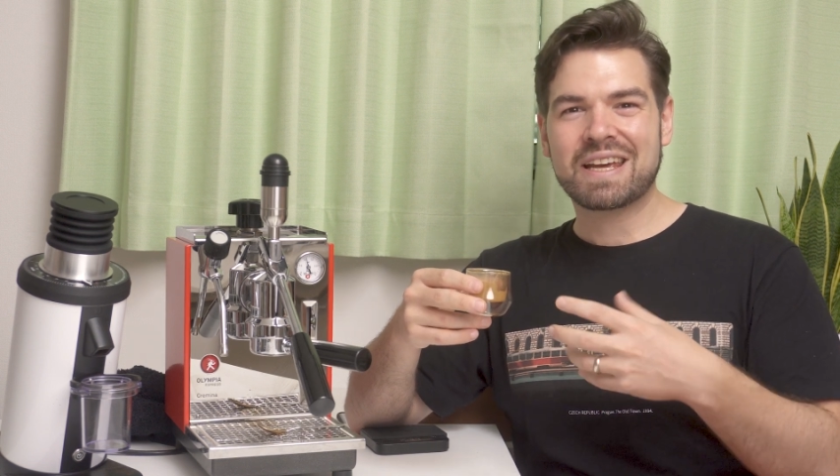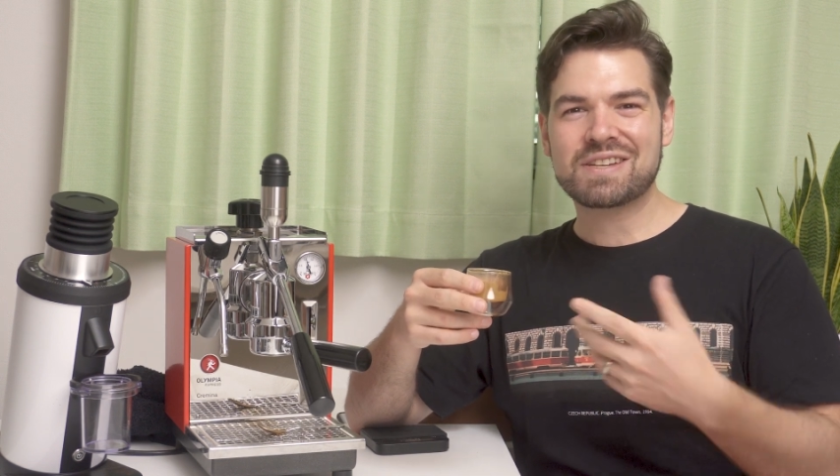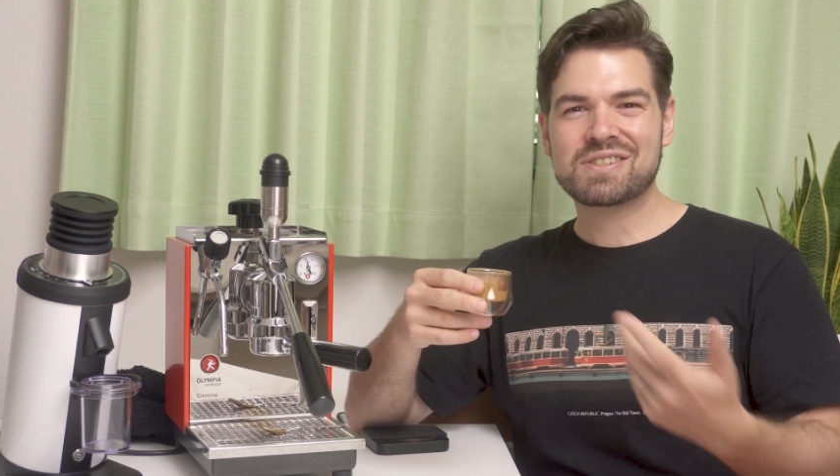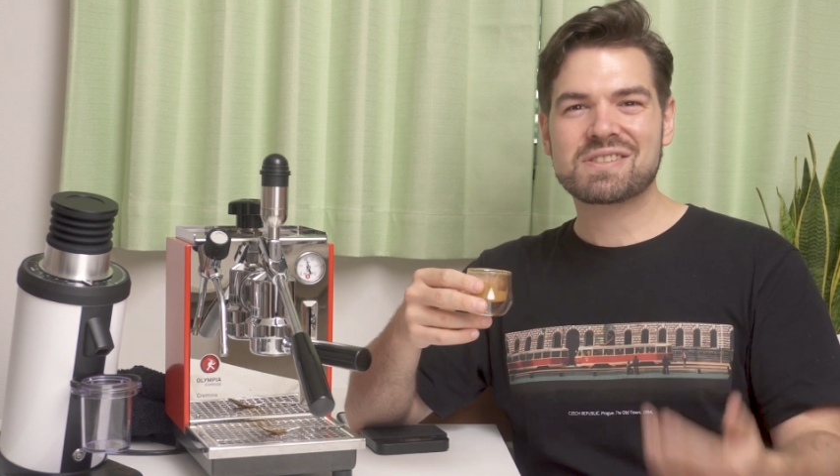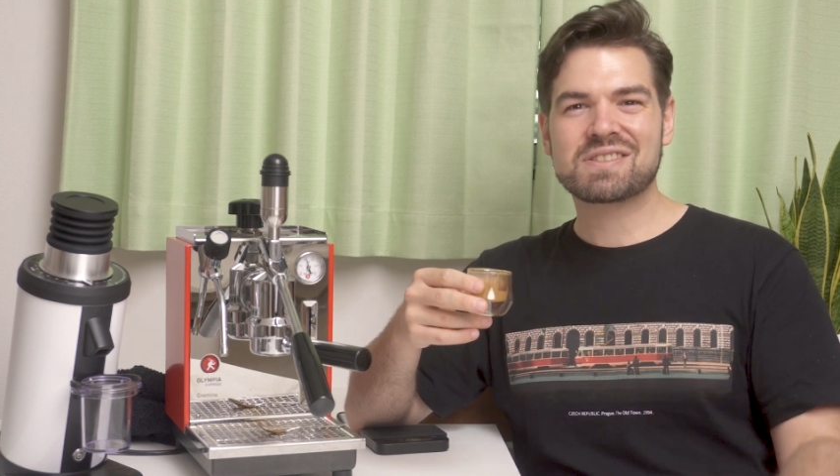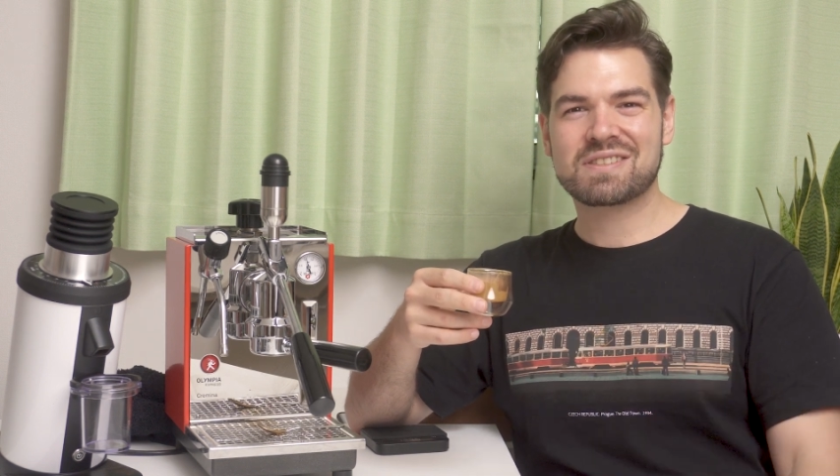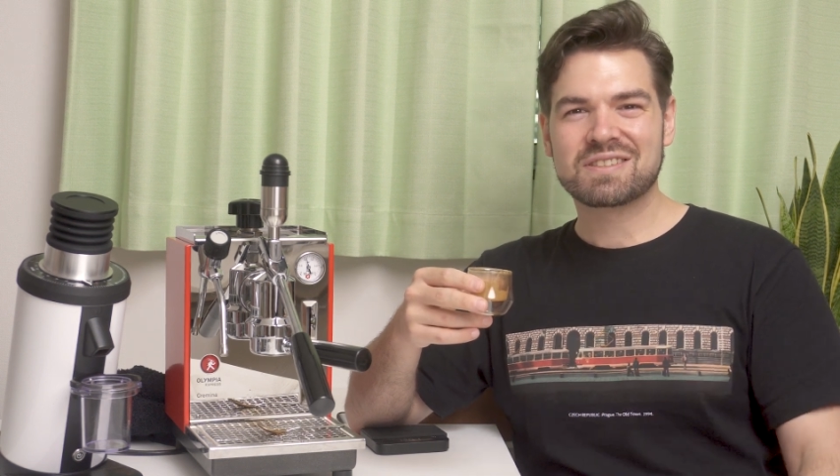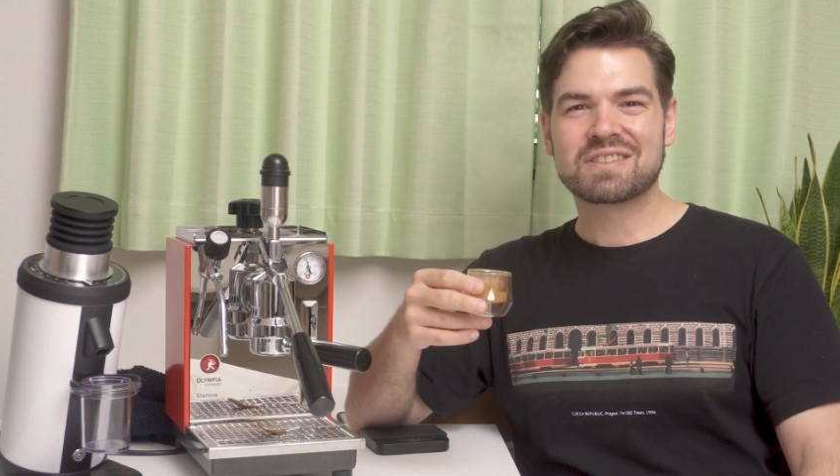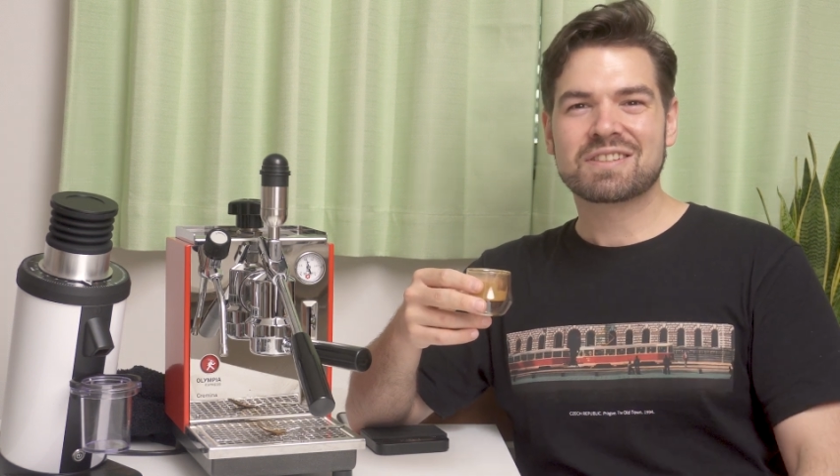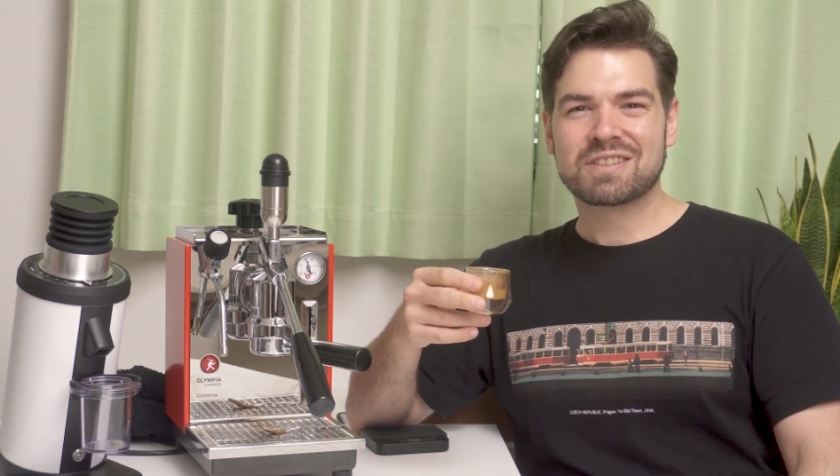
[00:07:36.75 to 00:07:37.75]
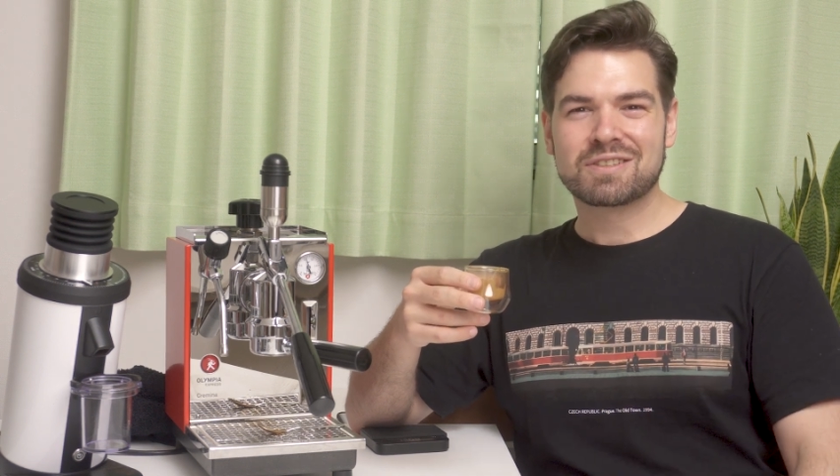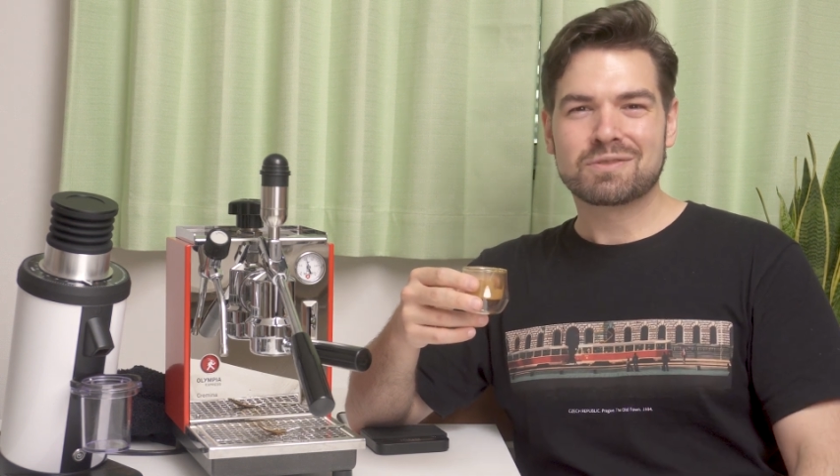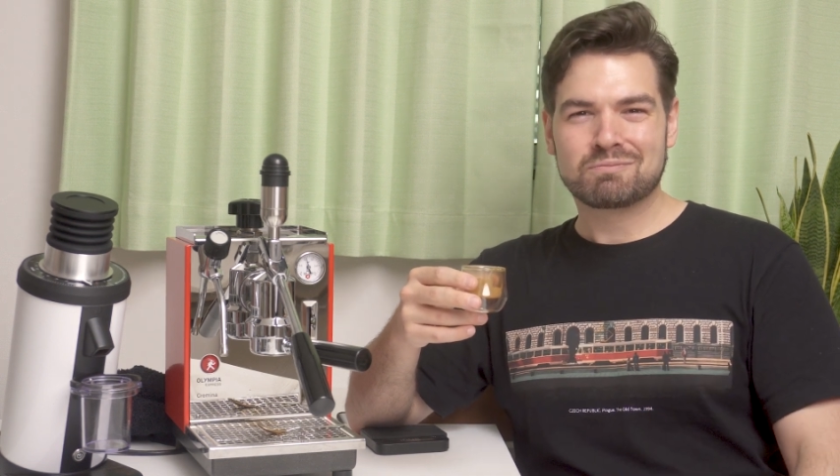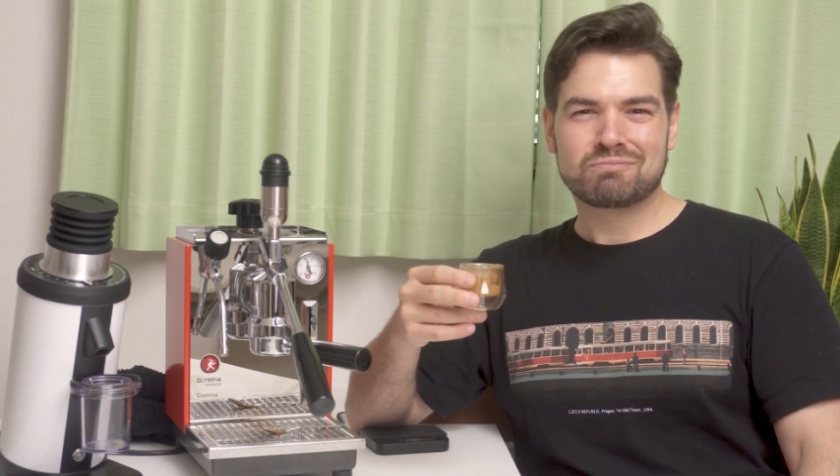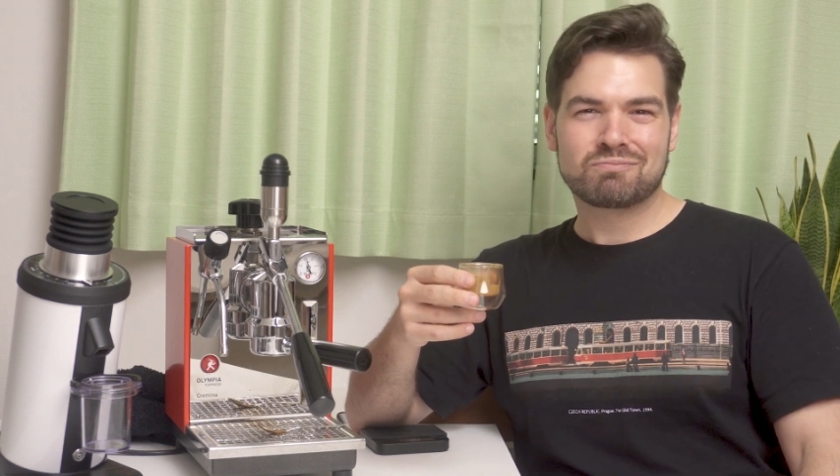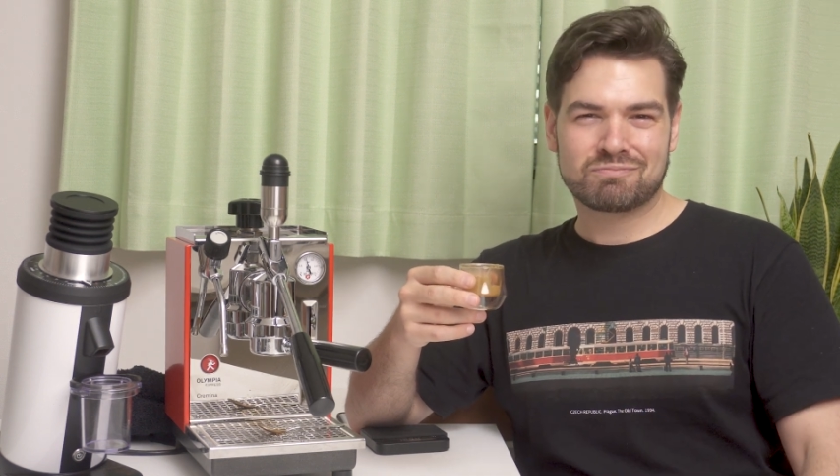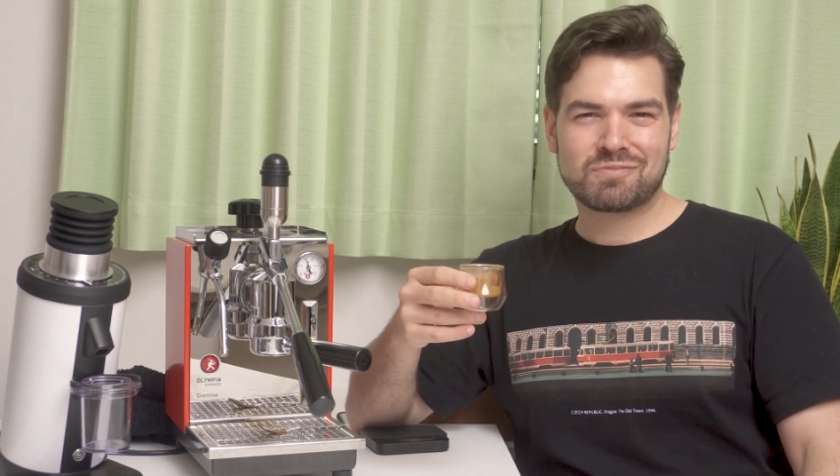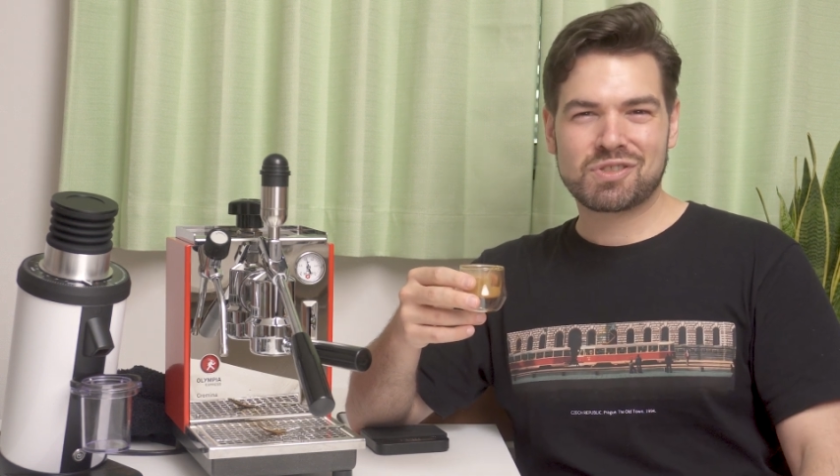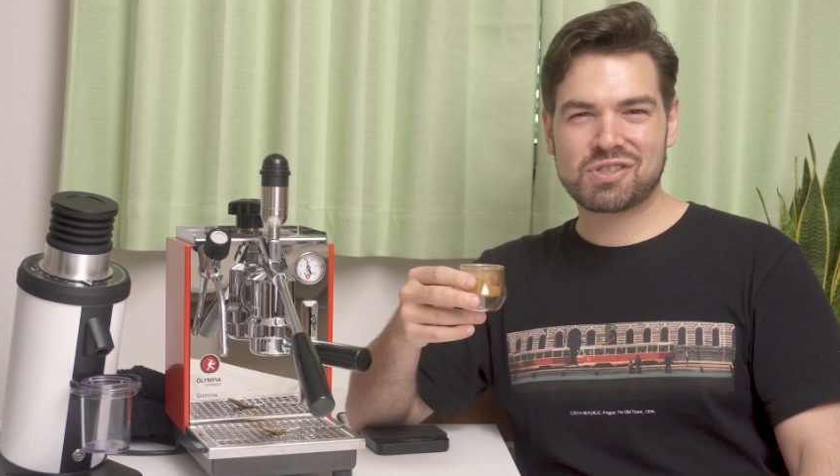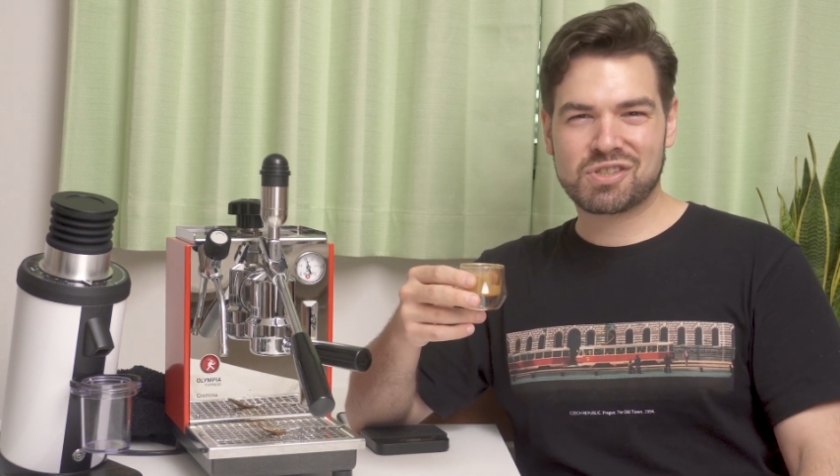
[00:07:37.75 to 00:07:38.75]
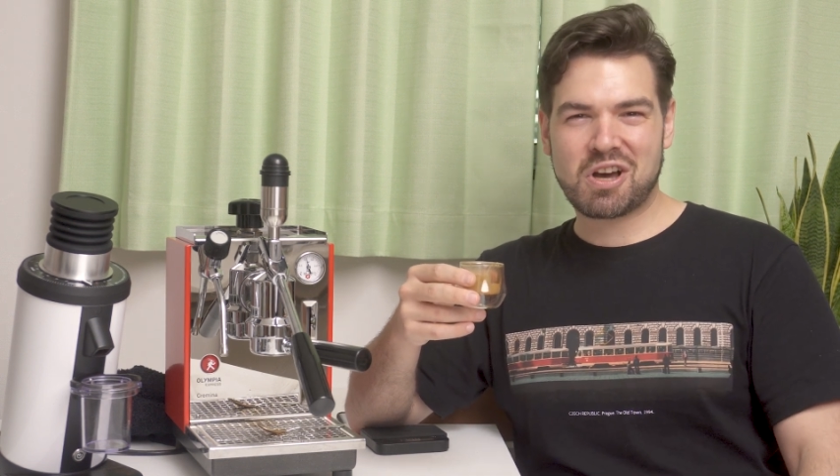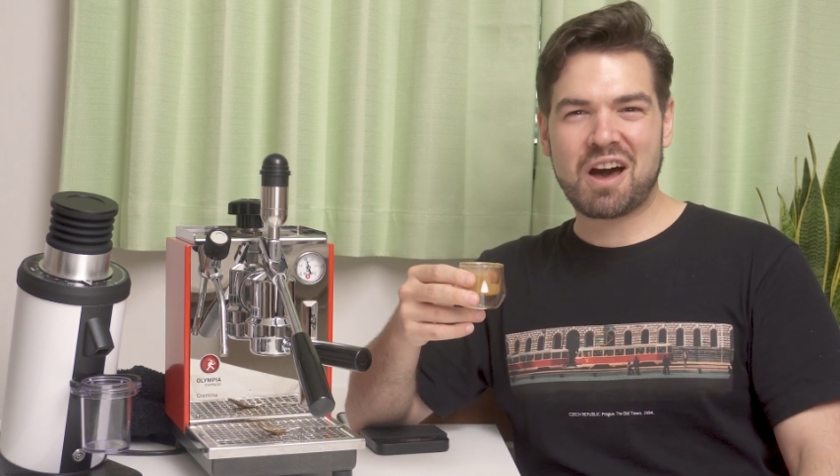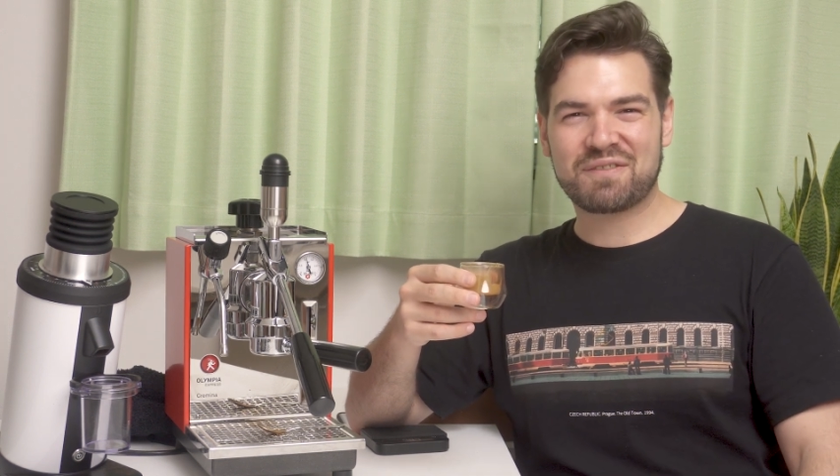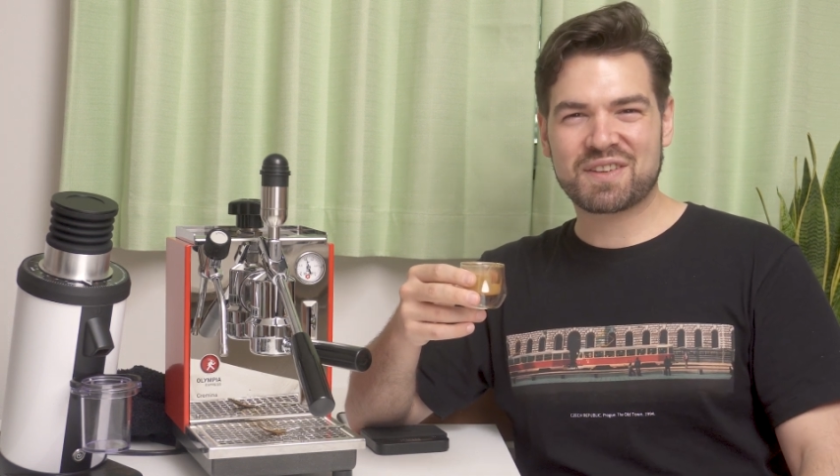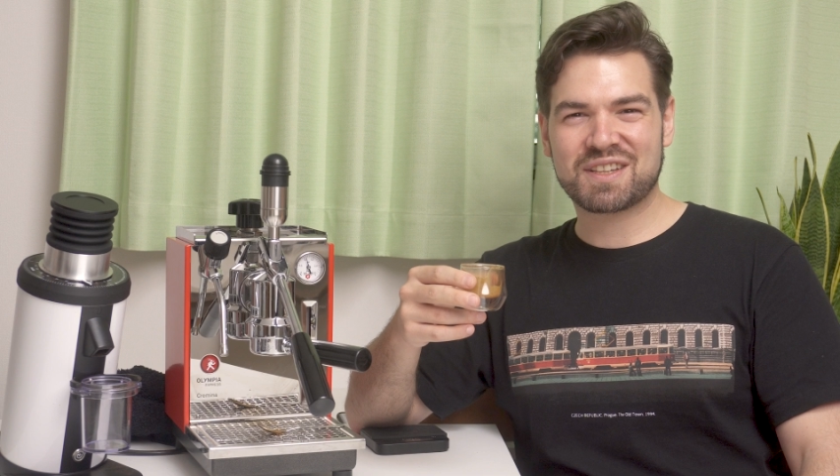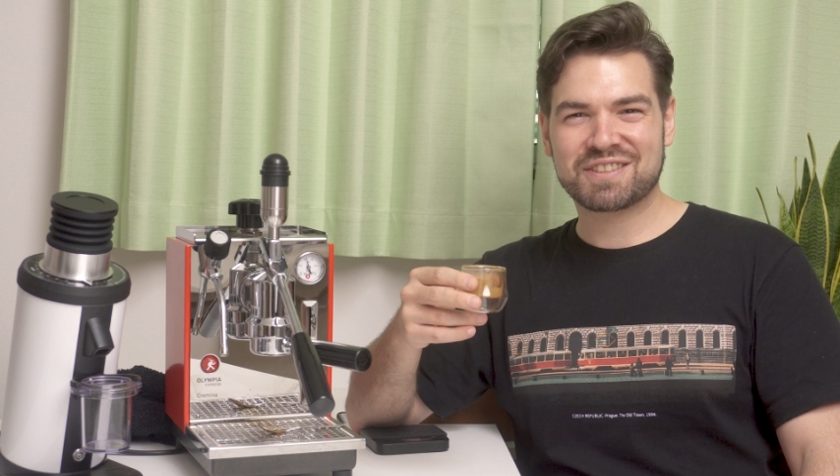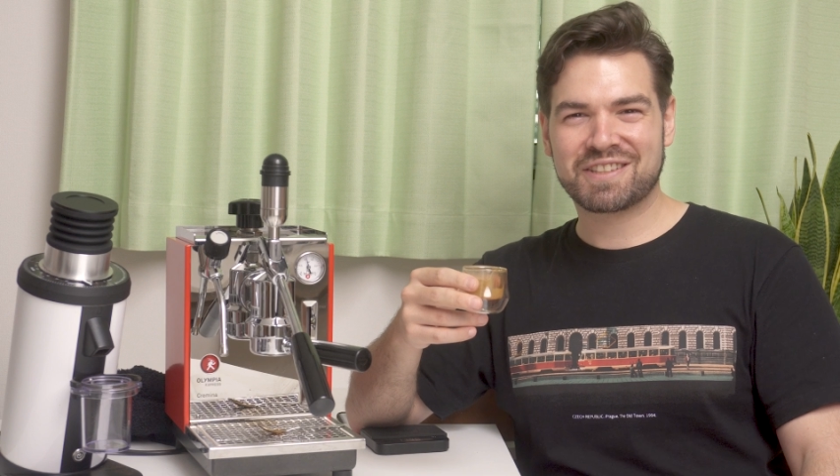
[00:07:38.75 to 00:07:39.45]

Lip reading: It's just coffee.